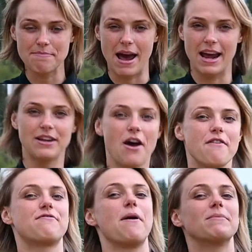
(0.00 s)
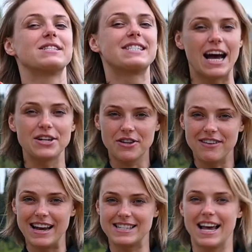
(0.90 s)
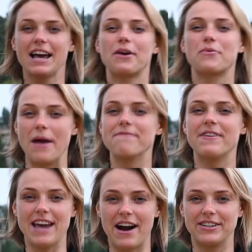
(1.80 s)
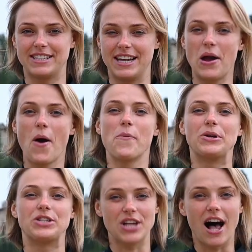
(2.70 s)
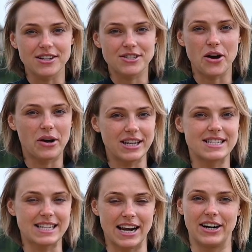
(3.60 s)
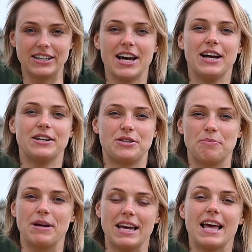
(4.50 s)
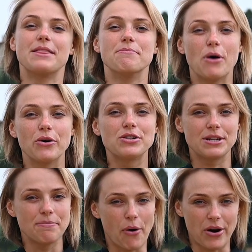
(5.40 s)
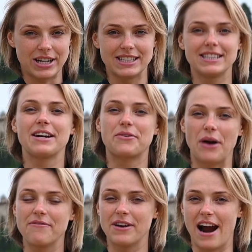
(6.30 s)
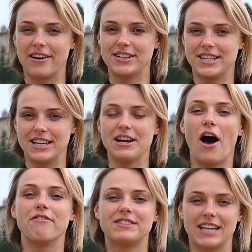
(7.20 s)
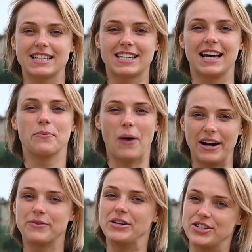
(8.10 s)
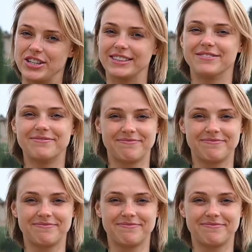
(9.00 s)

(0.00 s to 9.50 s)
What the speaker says: made from Sangiovese grape variety, which is also considered to be the most important grape variety of Tuscan wine region.